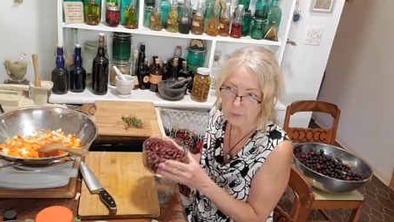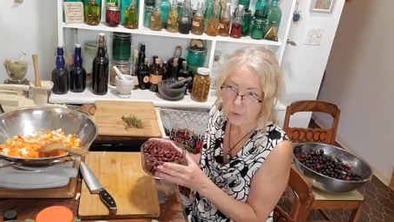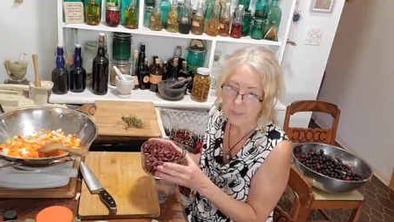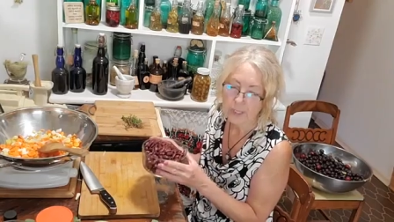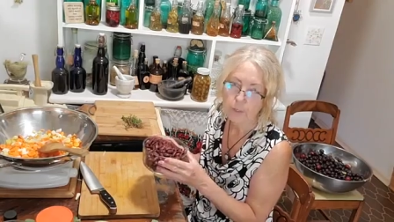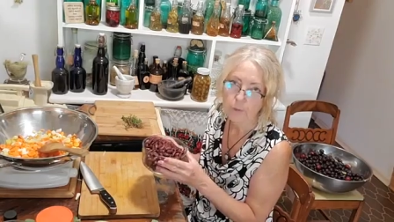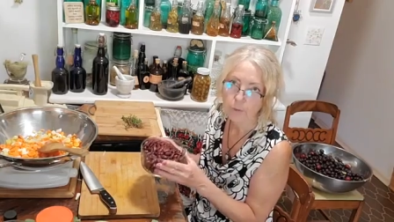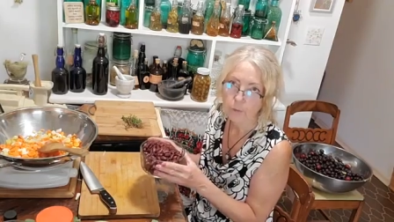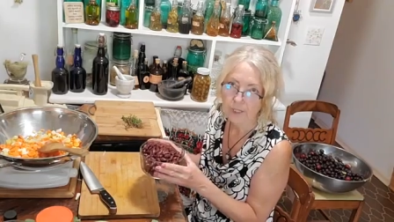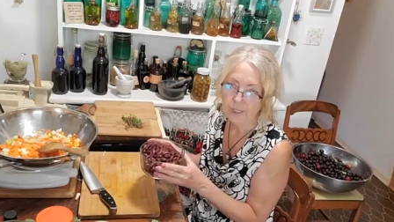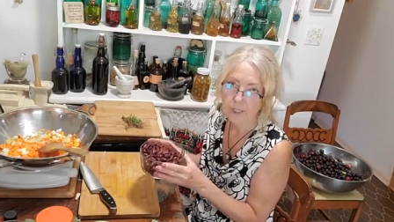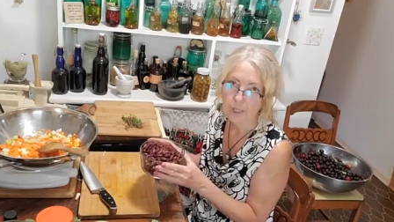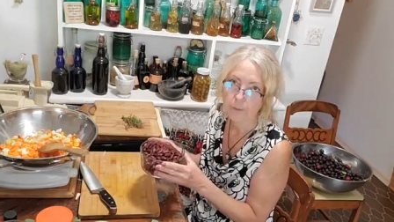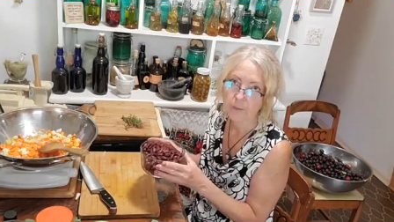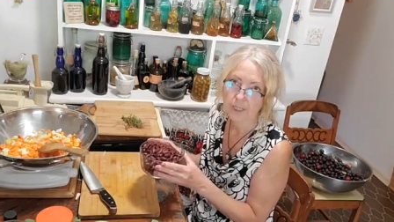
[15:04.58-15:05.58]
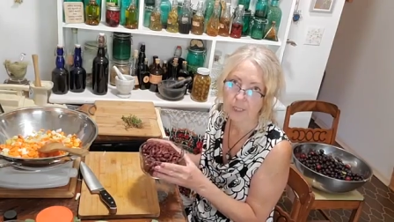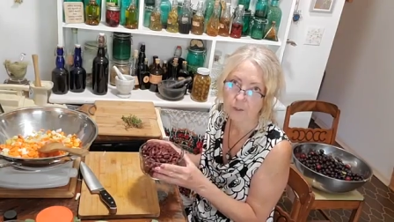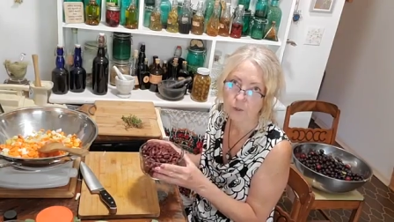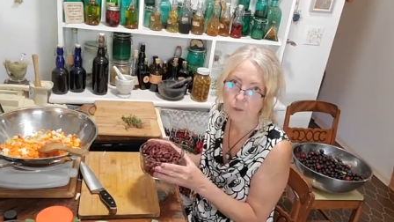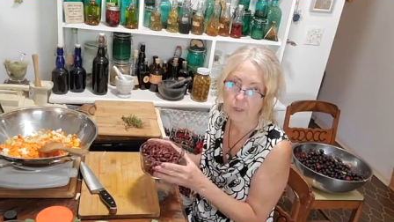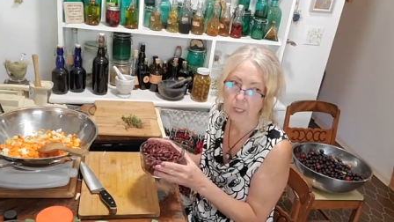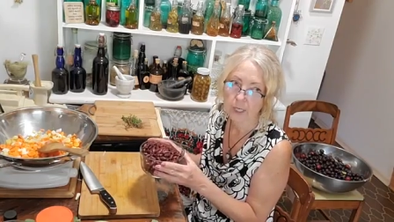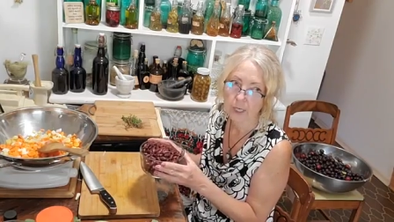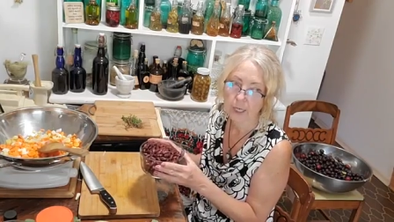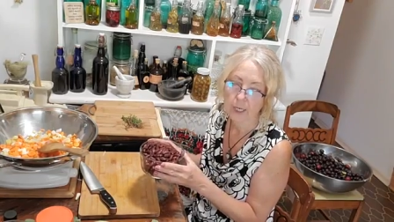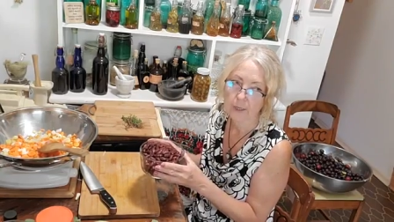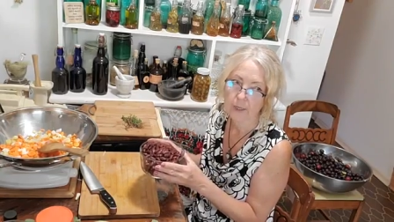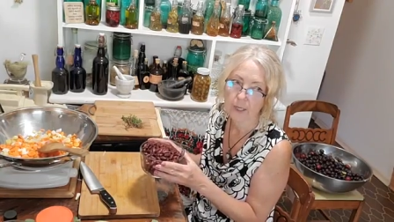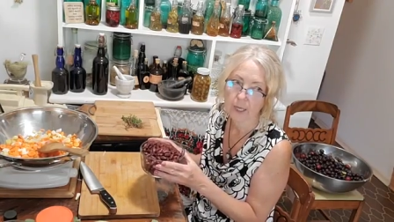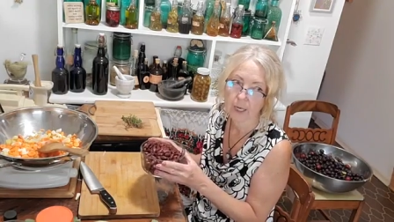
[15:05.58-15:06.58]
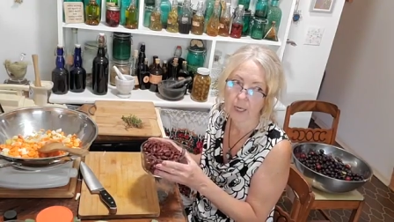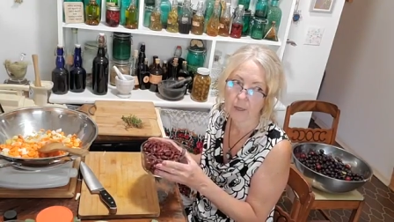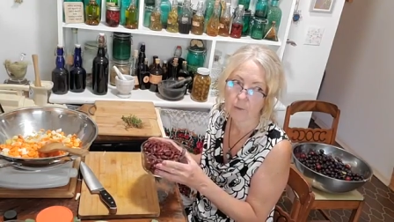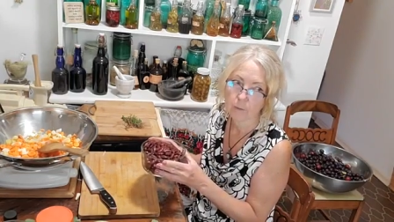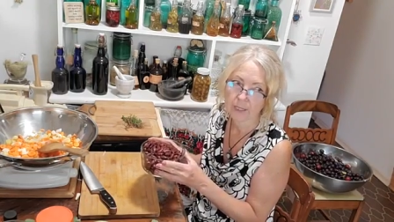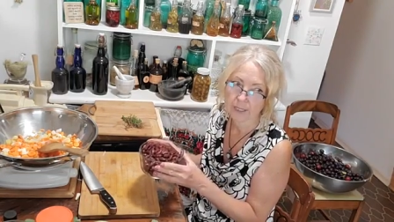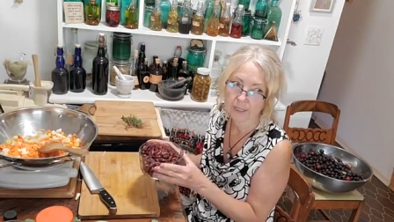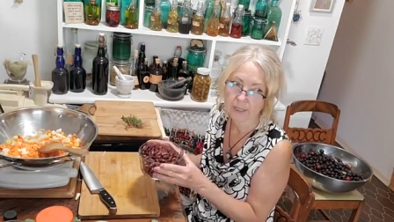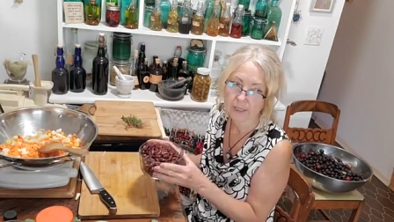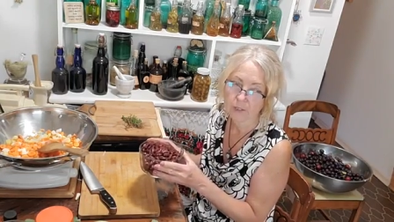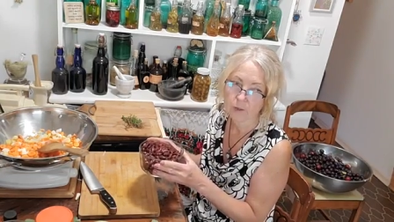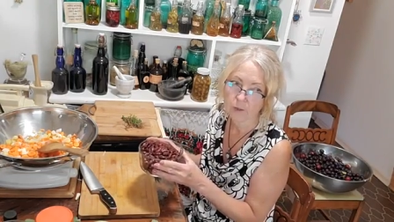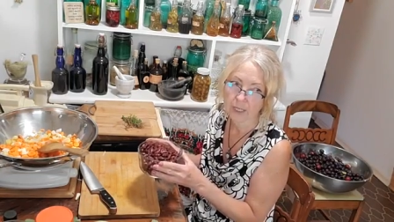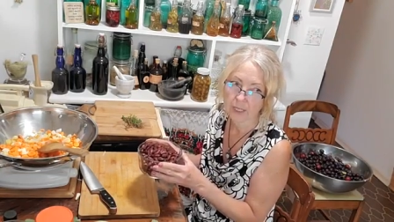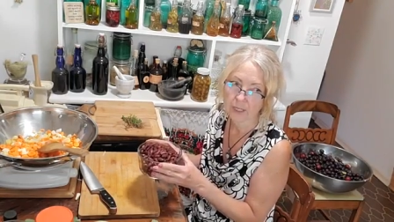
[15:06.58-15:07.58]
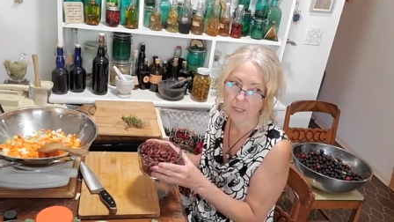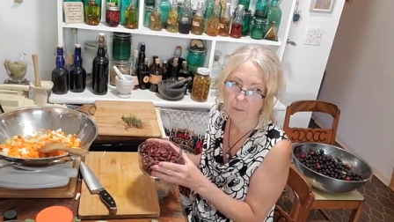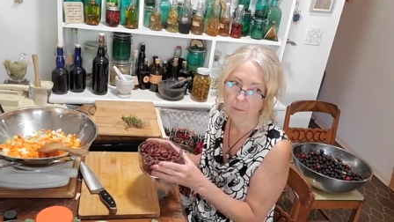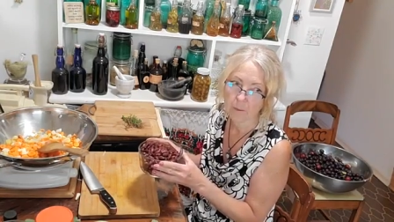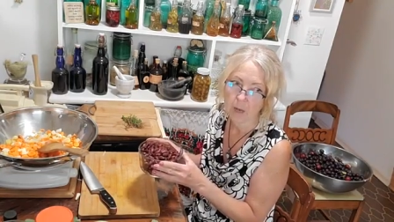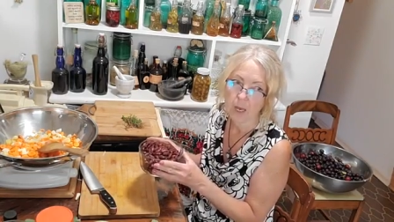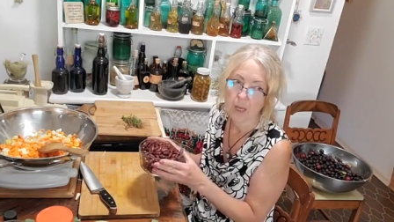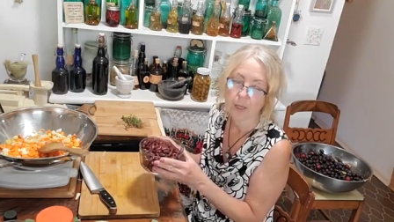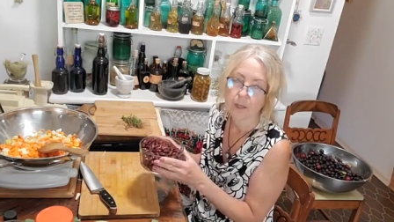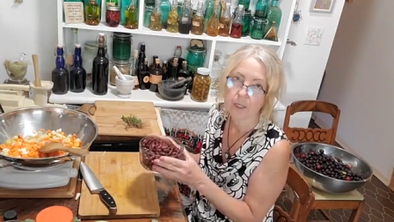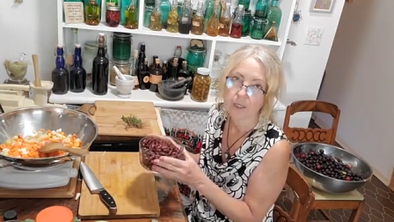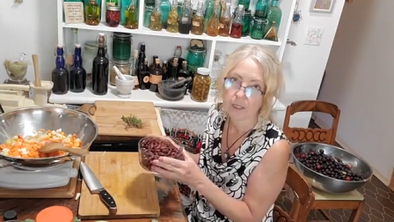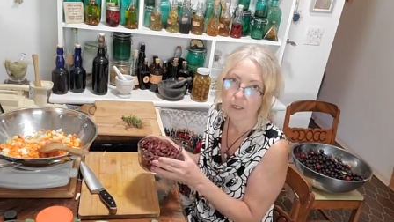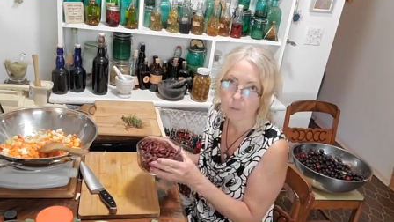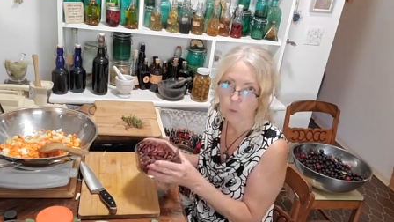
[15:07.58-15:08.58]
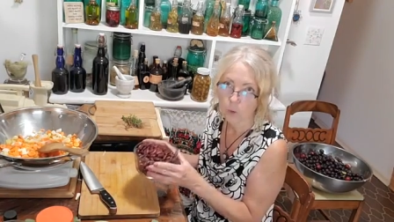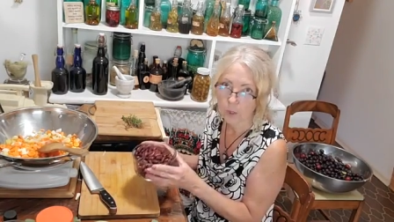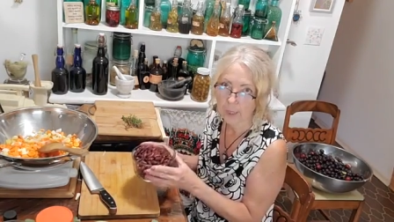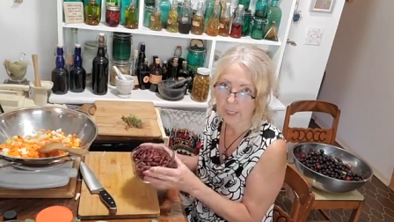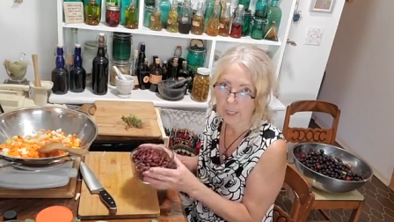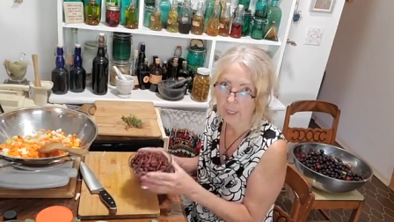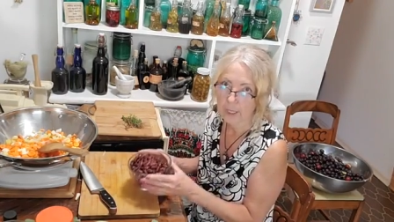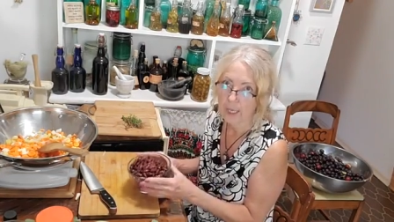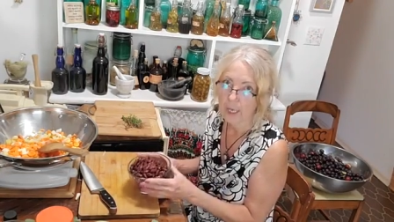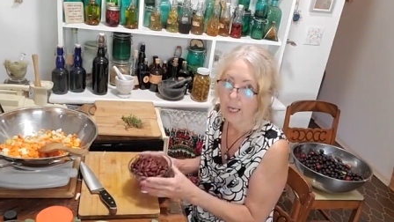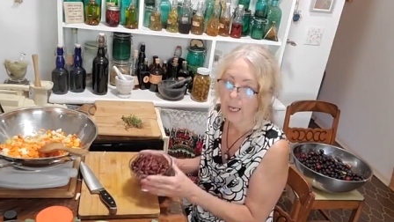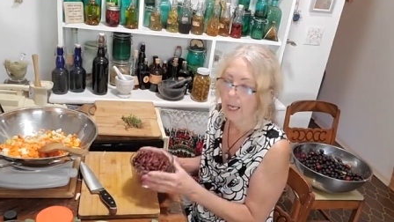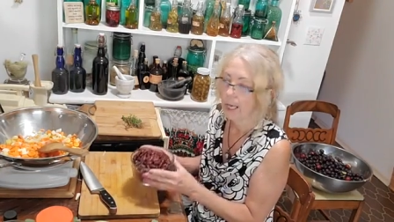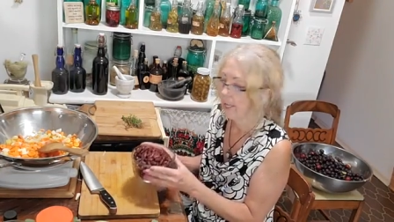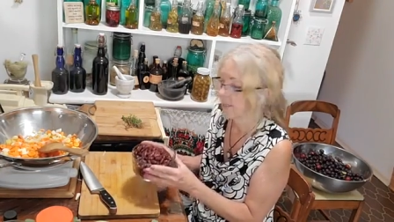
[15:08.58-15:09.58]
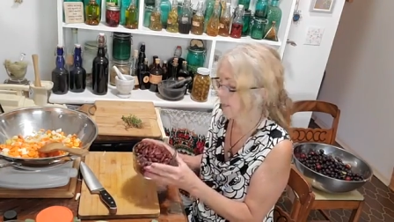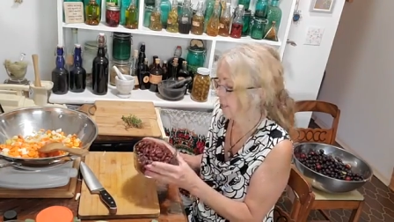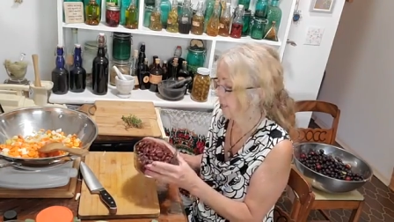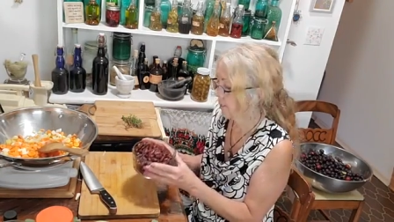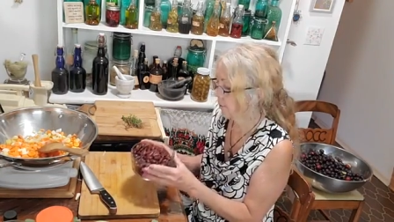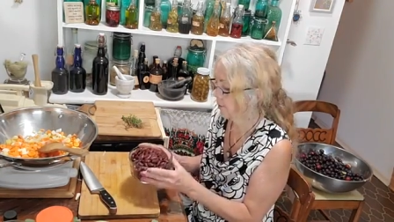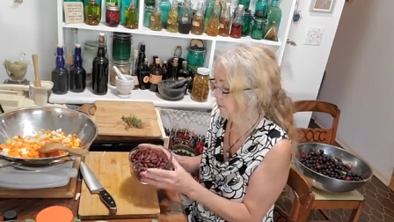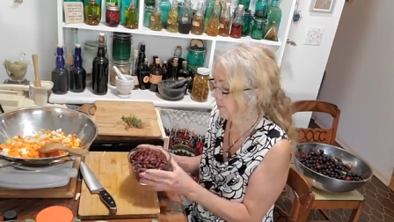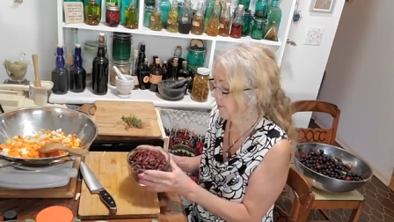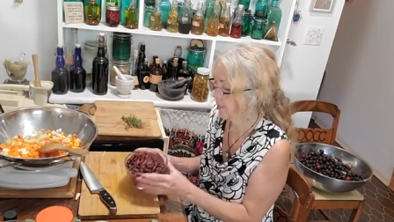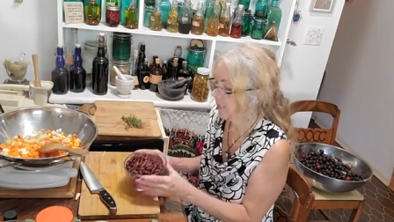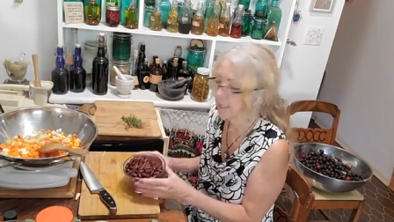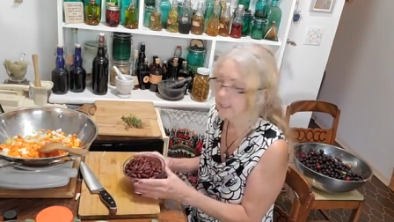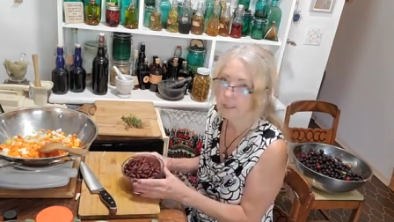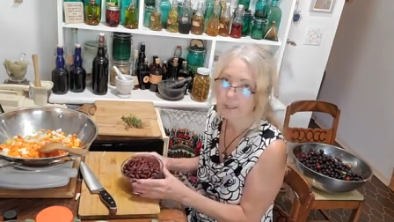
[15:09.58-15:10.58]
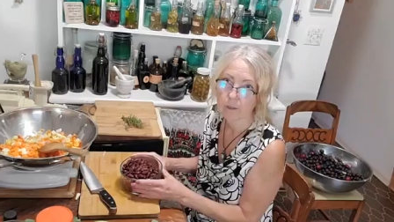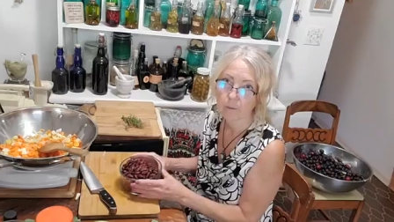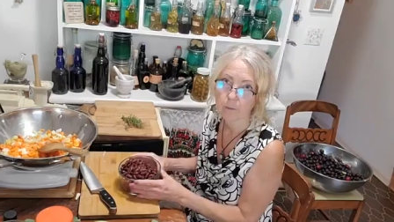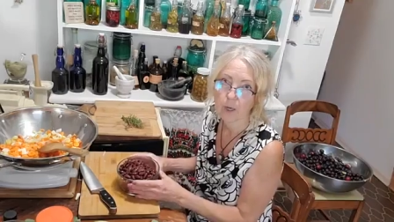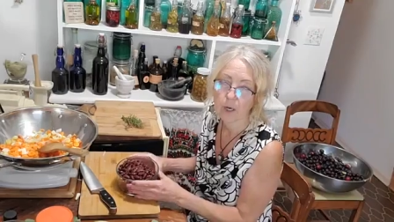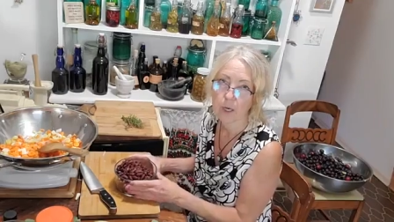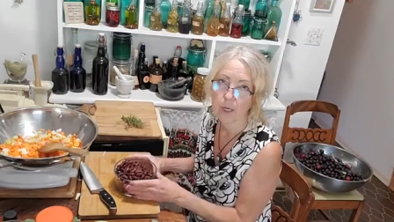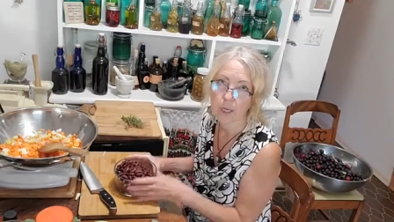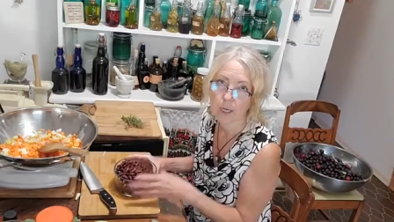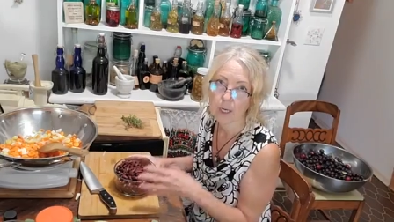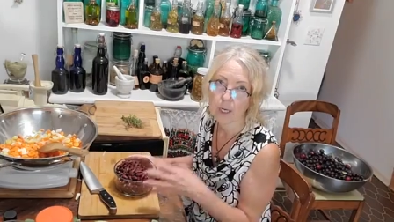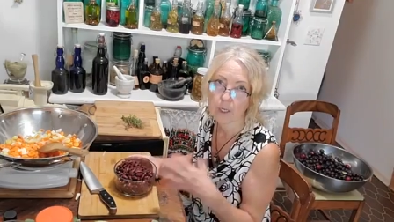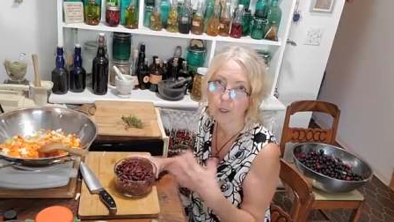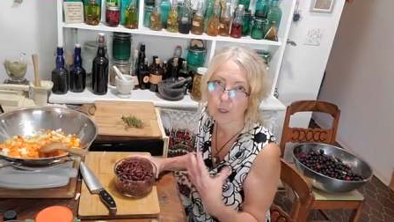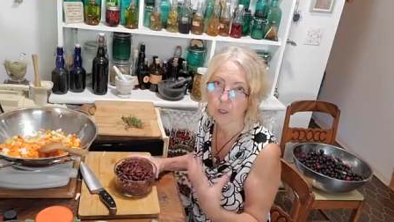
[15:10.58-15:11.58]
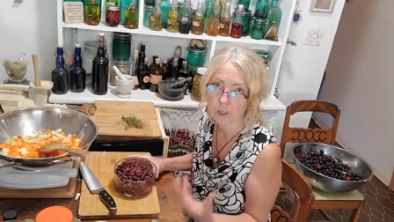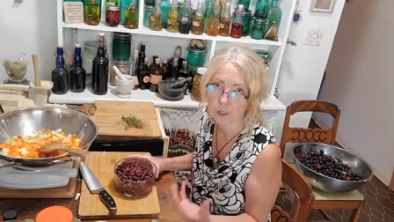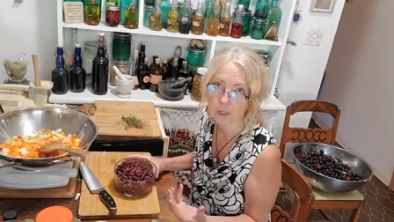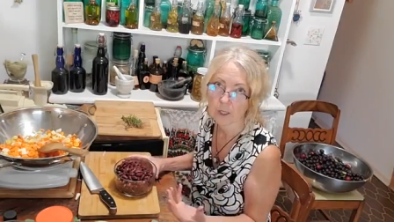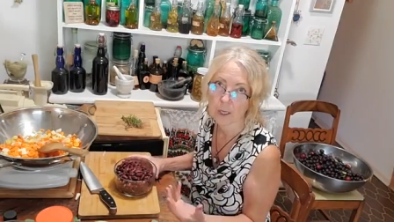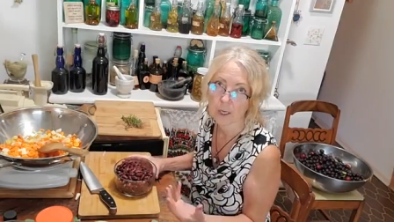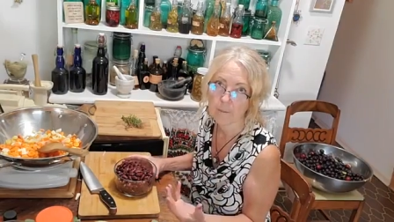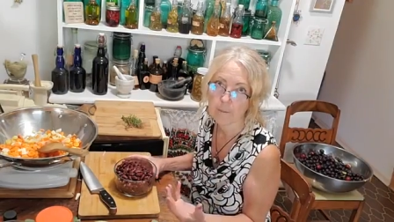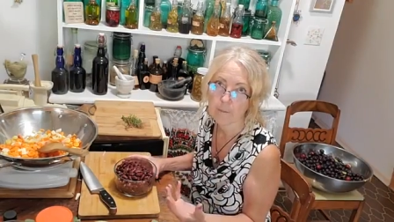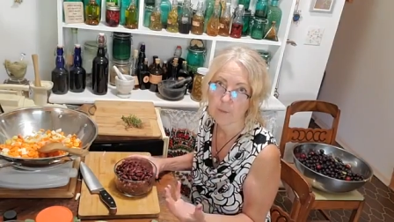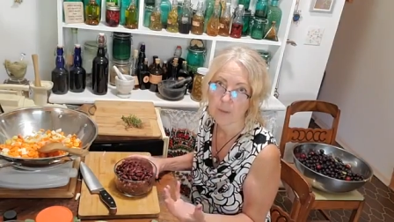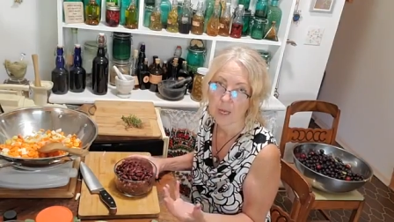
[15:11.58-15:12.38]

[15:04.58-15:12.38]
drained them 3 times yesterday, and then I rinsed and drained them this morning, and then I put them in the Instant Pot and I cooked them,